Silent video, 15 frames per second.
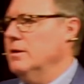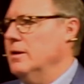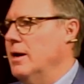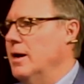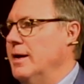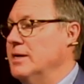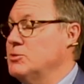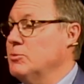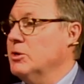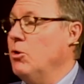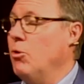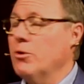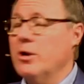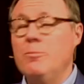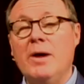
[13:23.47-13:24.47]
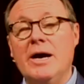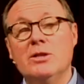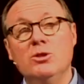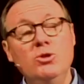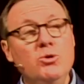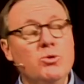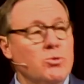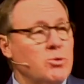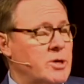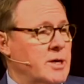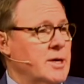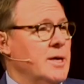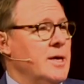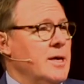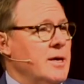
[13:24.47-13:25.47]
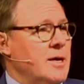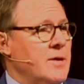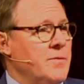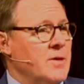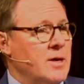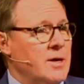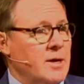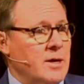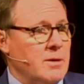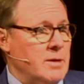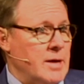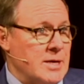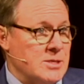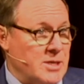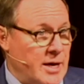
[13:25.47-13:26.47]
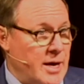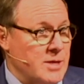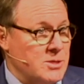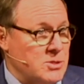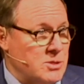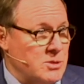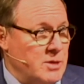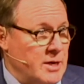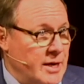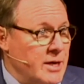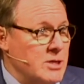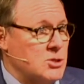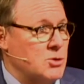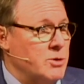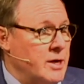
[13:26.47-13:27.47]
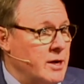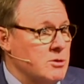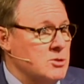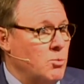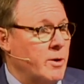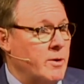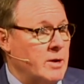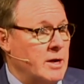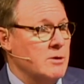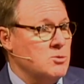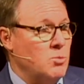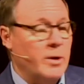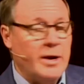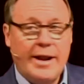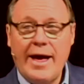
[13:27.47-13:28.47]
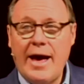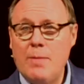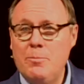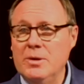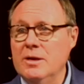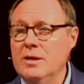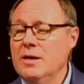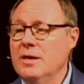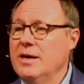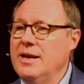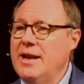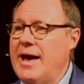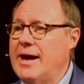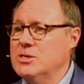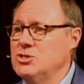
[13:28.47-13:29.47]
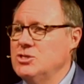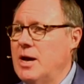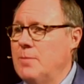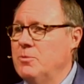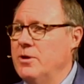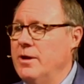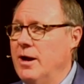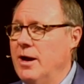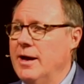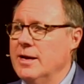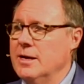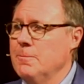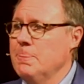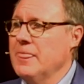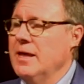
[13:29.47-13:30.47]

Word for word: Uh, it's recorded by Luke in the, in, as, as the history. Here's, what, here's when it happened in Acts chapter 9.